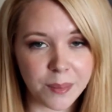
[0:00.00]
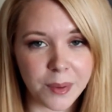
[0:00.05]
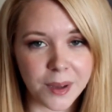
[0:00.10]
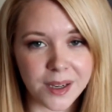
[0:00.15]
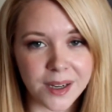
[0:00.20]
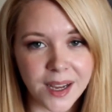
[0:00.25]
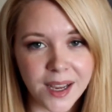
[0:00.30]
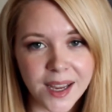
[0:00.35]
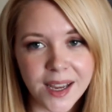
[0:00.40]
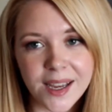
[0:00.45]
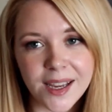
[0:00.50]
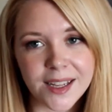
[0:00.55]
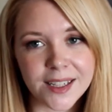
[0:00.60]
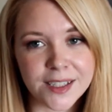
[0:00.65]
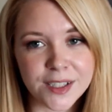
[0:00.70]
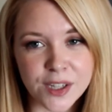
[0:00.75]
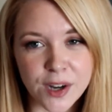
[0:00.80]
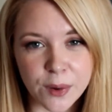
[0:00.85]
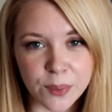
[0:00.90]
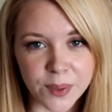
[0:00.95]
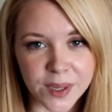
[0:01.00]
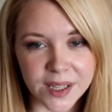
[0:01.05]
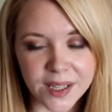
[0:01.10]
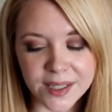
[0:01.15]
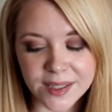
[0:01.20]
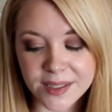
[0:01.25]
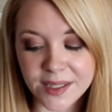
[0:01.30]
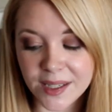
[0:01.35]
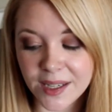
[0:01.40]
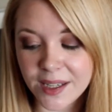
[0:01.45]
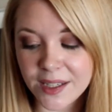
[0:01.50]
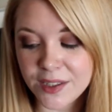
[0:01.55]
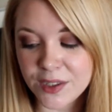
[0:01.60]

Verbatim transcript: but it's not realistic.